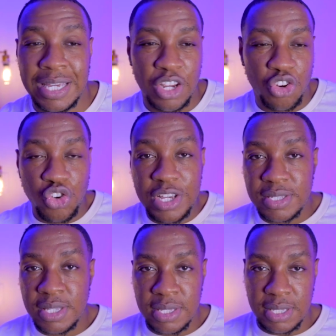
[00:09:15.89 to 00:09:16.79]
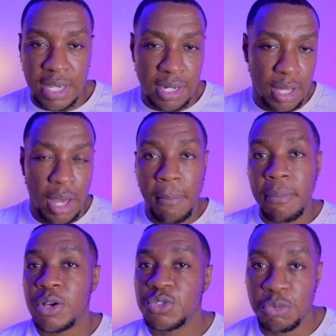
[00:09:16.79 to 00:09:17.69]
increases in
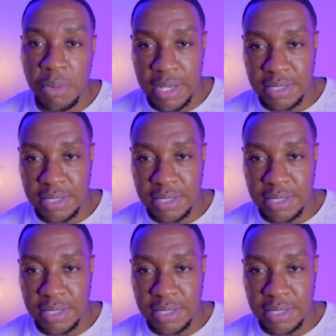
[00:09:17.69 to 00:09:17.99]
muscle mass,